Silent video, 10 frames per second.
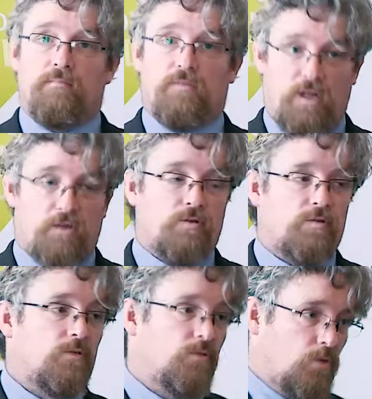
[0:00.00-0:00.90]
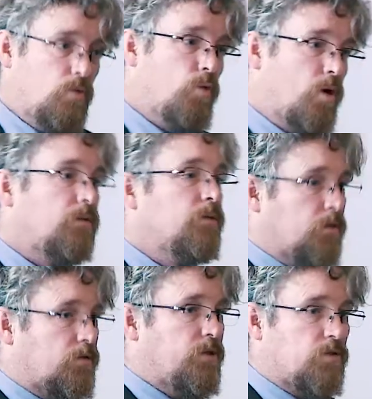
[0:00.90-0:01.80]
teachers who were
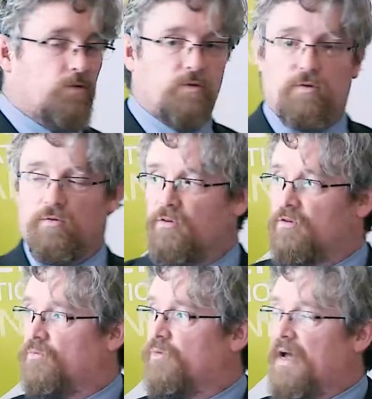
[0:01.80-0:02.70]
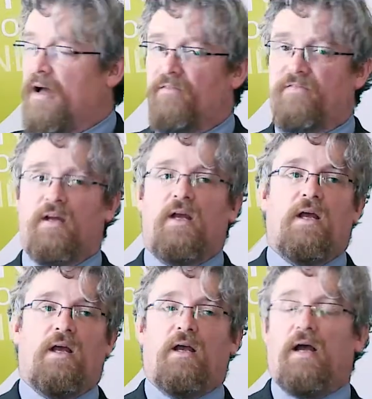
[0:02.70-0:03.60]
Green School students. We have,
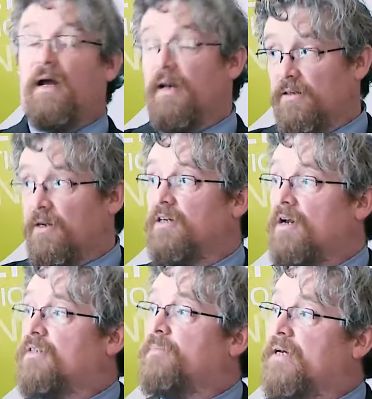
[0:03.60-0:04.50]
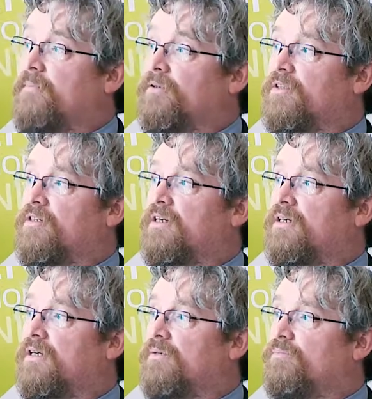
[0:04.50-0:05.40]
I'll speak about this
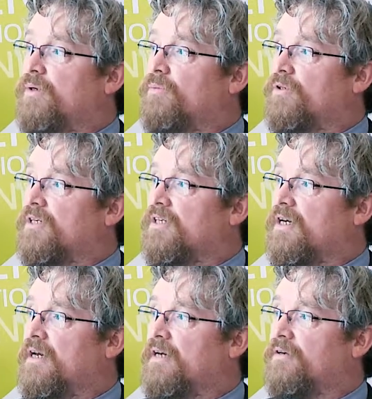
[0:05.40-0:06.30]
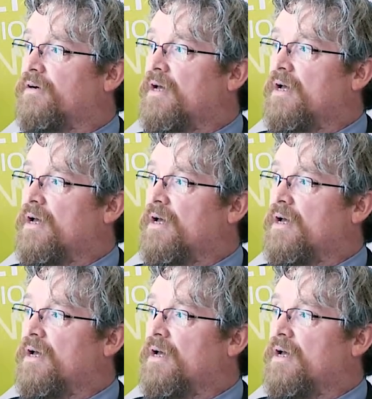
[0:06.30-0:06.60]
in more detail later.